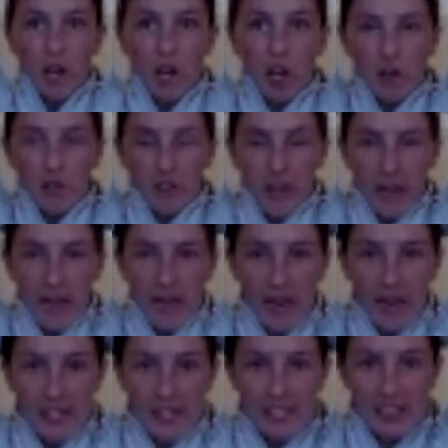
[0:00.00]
over the
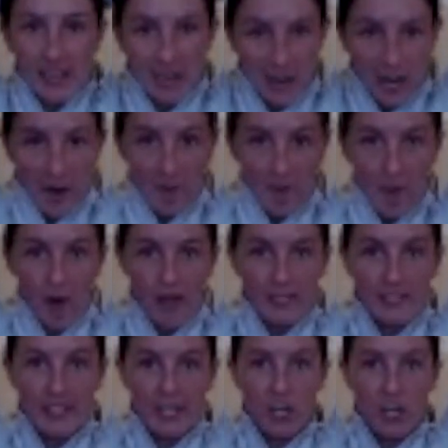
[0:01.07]
head and
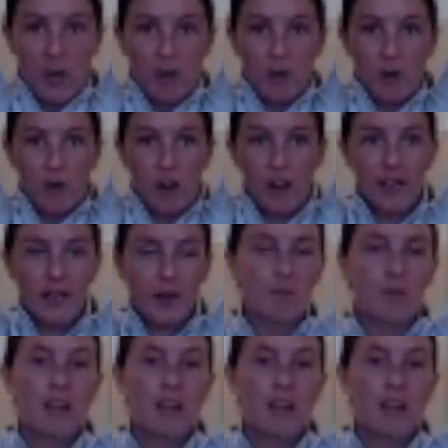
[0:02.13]
press it up, all right?